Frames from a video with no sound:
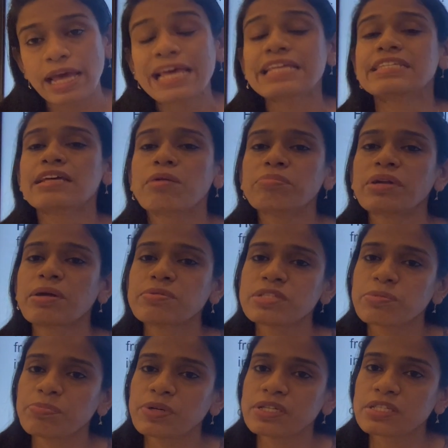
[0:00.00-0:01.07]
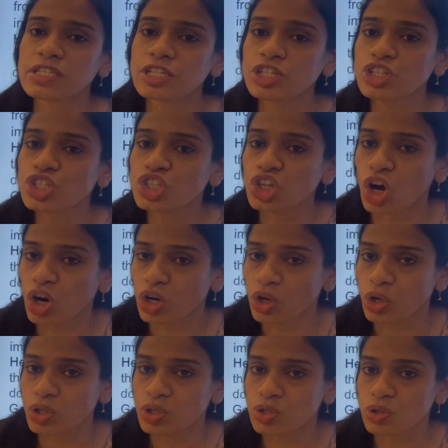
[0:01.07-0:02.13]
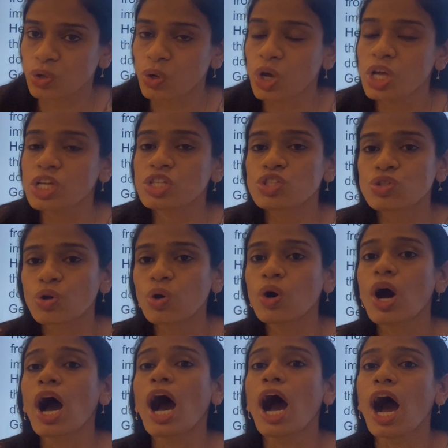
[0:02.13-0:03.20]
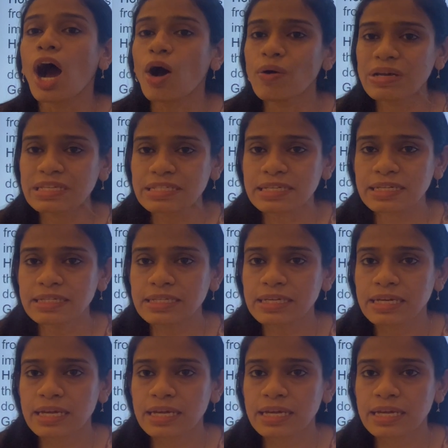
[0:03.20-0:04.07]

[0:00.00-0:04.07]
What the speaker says: Sometimes the person is short also. So how is it?